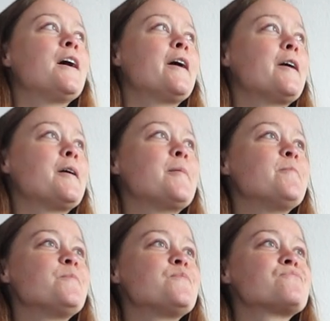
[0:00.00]

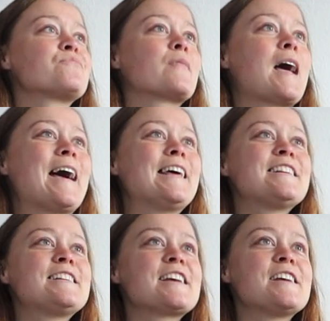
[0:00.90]

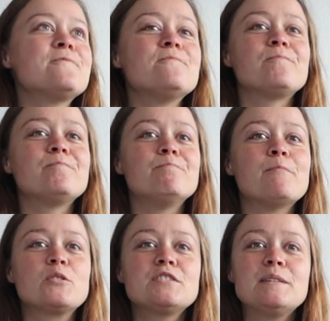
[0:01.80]
And it
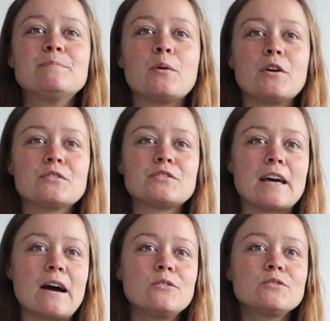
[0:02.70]
mostly boils
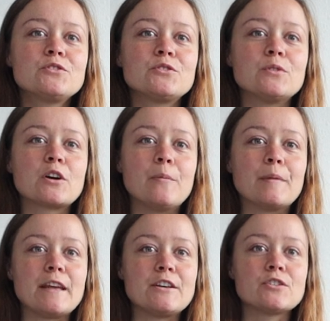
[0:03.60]
down to a
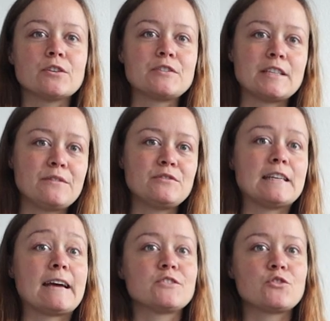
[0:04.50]
combination of
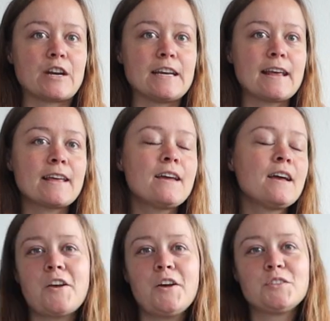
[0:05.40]
safety and training.
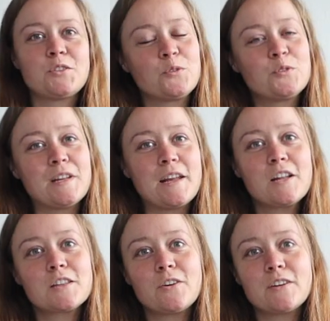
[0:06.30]
So today
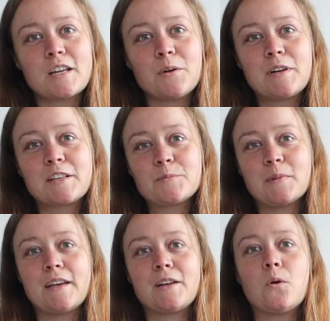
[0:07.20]
I thought I would
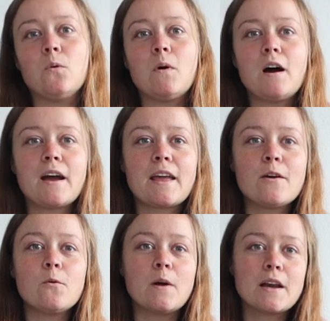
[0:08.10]
explain
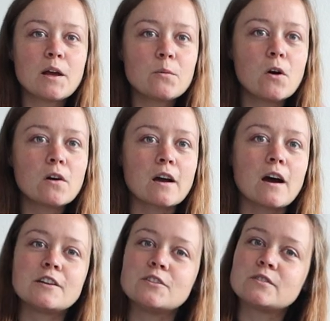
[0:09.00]
why, when I walk,
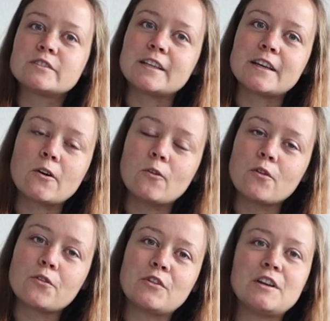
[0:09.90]
I don't take
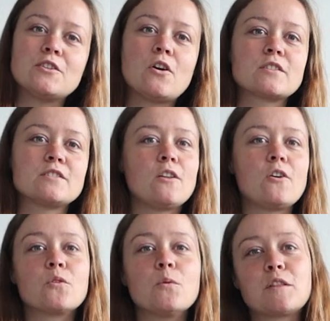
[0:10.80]
all three dogs
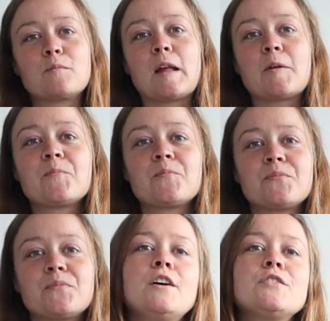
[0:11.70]
along with me.
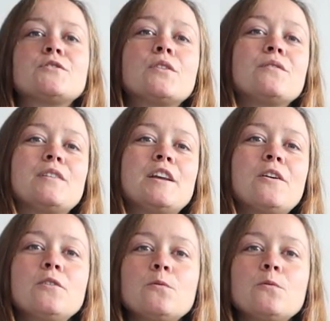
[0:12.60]
So the video